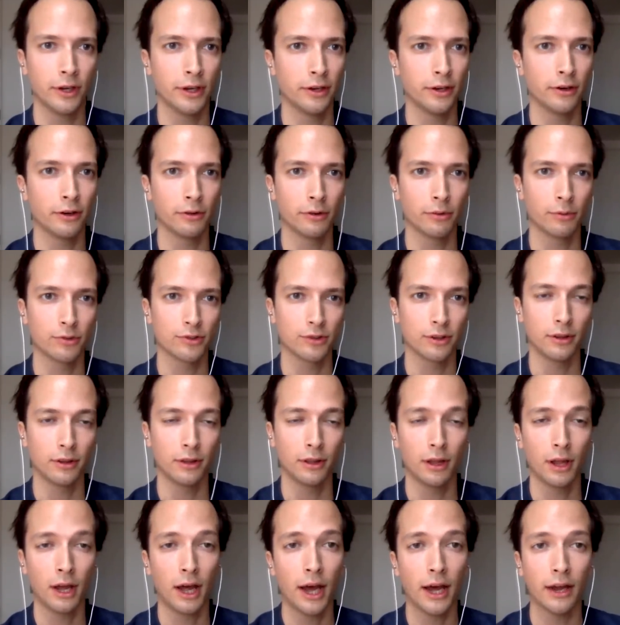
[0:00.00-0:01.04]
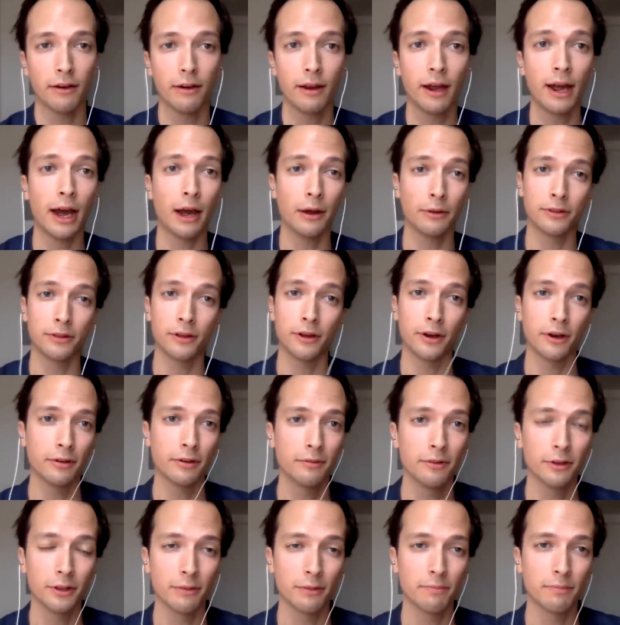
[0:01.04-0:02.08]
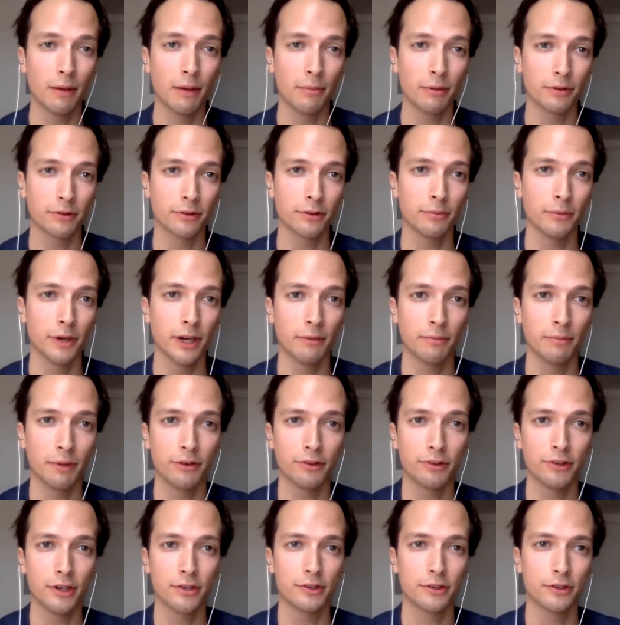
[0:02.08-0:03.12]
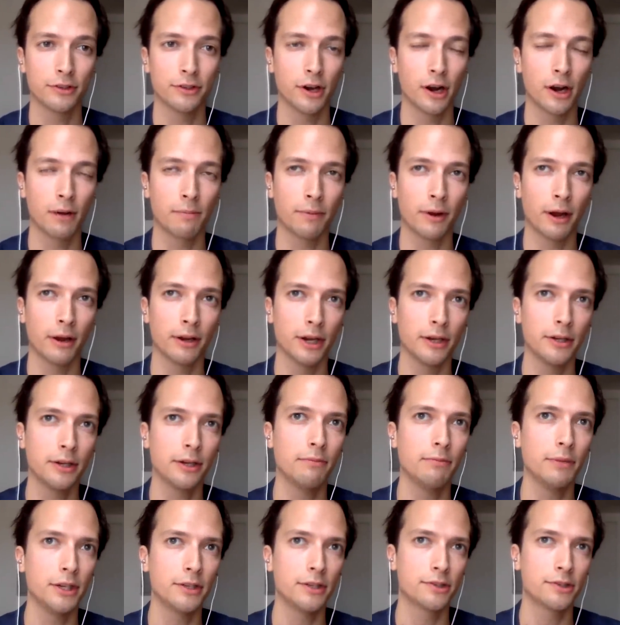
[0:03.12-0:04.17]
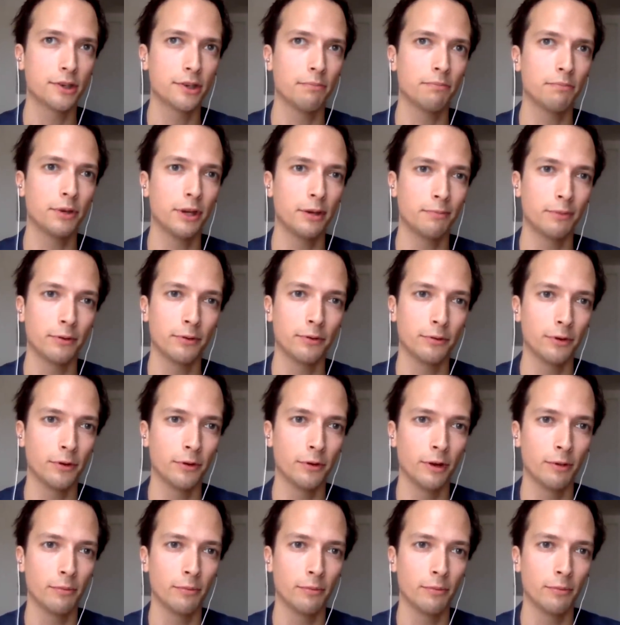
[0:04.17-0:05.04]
You know, there was a lot out there in the public domain about Jason Derek Brown. I did meet some people who knew